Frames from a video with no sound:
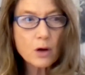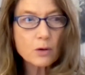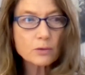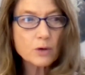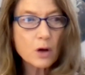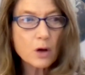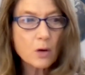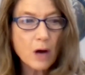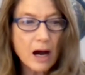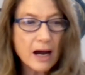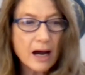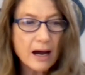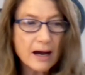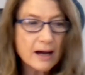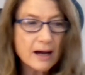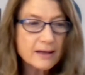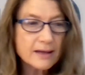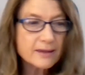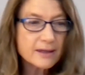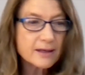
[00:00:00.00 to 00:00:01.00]
no.
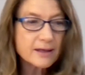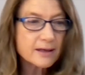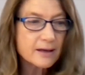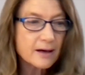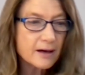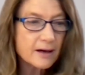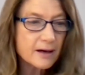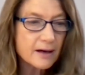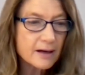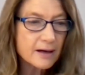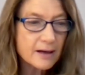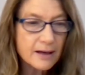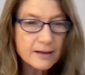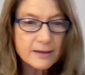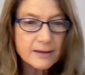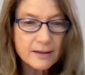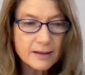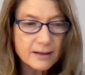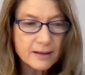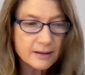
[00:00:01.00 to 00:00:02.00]
I think.
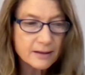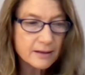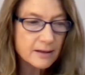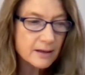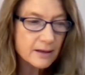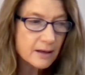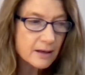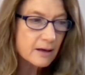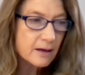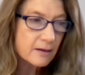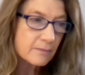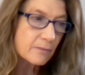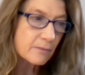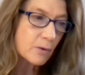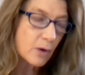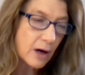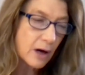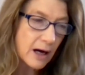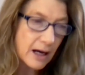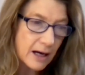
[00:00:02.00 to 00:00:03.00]

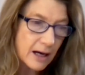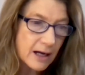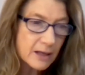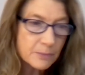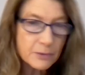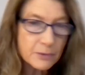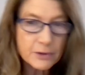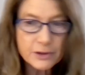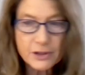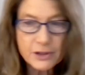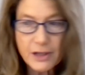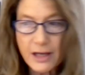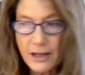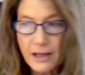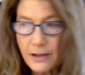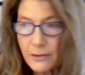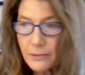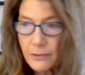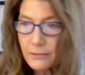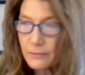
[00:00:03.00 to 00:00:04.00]
Well, I appreciate
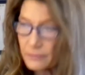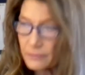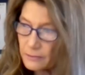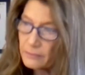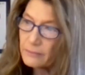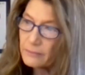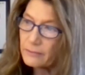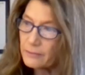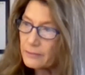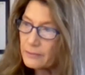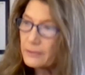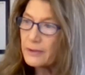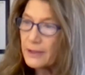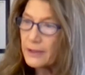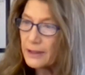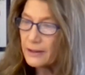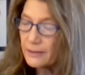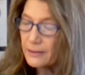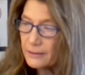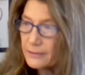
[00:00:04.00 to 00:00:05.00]
you
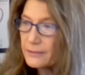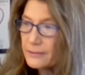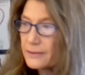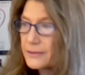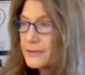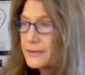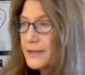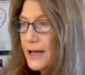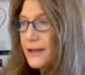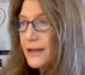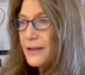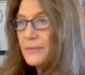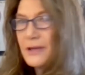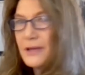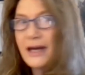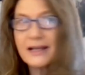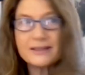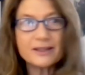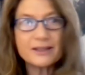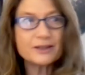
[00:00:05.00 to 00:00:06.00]
telling me
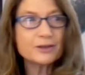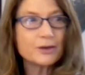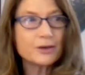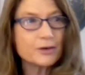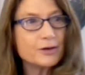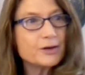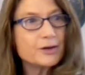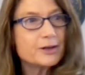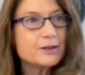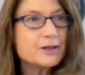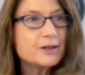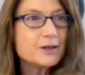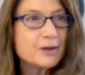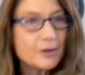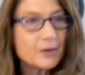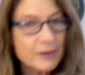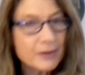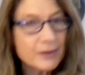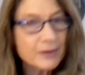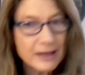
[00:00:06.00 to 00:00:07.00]
I done good.
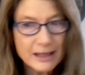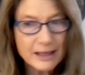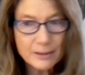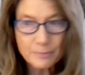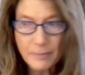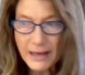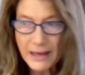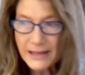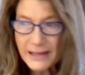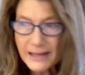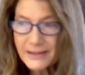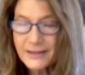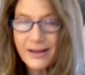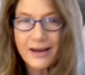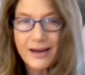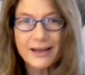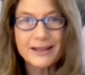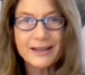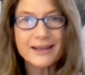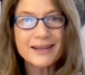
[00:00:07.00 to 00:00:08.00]
Getting
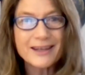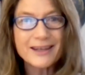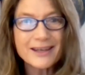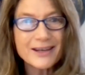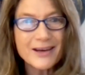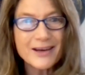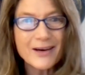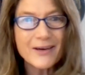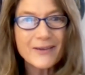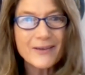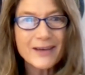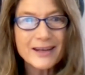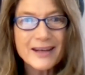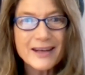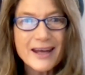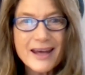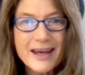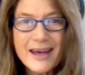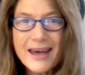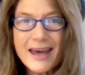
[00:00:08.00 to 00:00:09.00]
baseline.
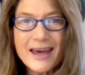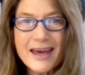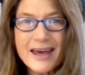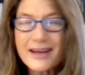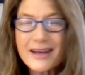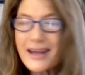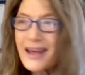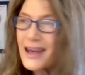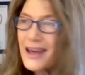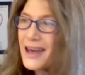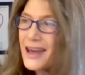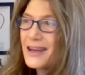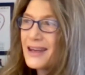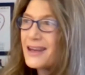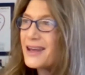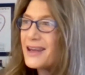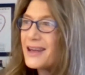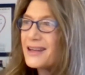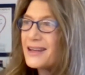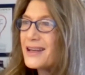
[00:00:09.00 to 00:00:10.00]
And
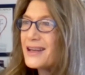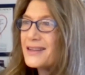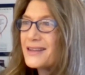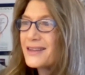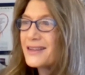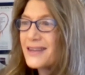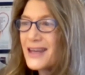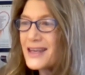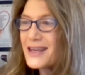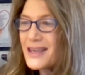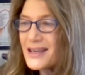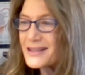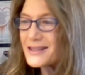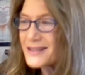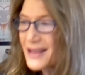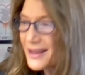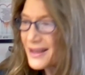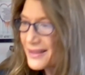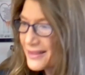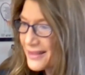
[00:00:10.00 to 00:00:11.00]
the thing is,
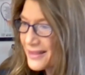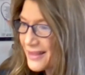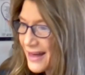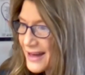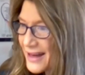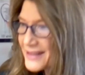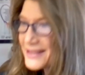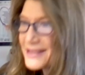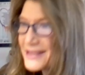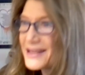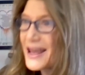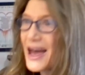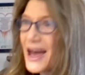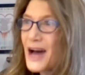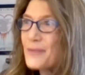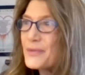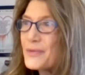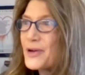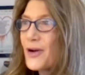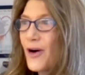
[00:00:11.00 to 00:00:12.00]
that didn't
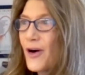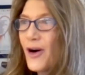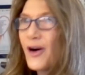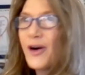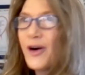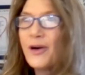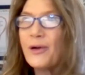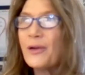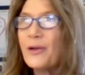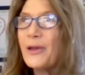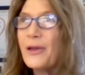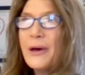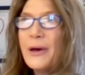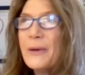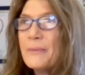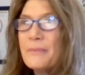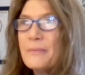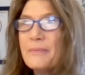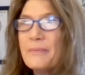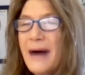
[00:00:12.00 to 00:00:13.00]
happen all
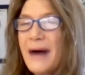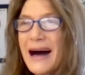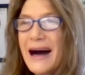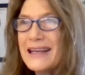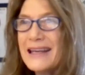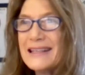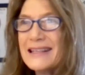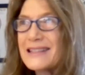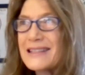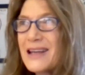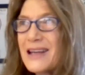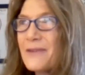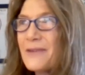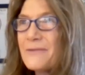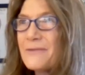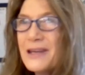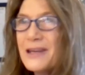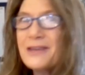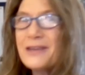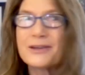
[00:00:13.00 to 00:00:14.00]
by
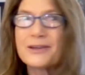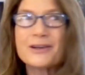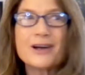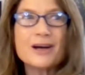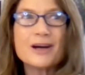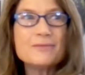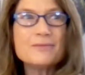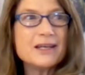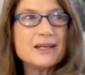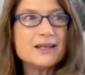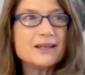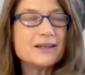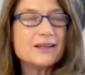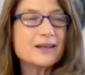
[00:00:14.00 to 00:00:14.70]
itself either. I mean,